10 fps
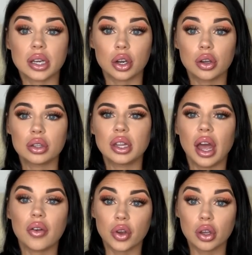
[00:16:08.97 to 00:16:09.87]
are good, they
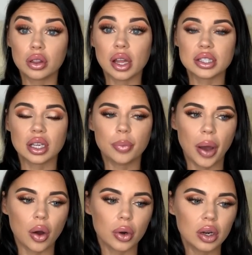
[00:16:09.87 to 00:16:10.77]
have a good lasting
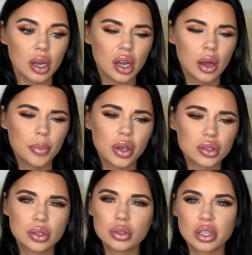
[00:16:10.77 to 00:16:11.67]
power,
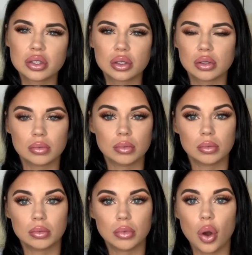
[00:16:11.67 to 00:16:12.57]
because you just
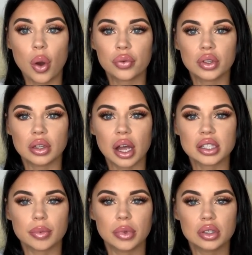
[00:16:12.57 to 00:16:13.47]
often
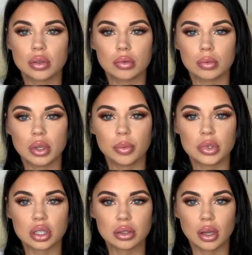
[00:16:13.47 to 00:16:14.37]
ask me, so let me
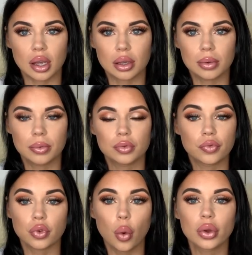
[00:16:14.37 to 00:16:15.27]
just like
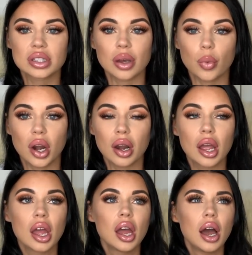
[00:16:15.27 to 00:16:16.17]
throw it somewhere.
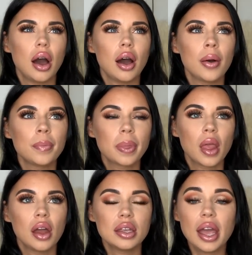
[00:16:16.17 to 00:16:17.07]
I
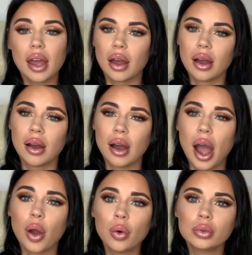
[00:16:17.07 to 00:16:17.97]

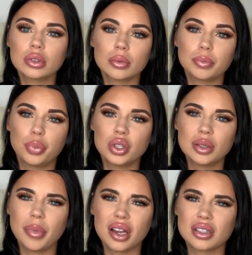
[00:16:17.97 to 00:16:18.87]
owned pretty
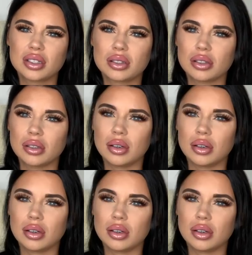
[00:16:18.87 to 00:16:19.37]
much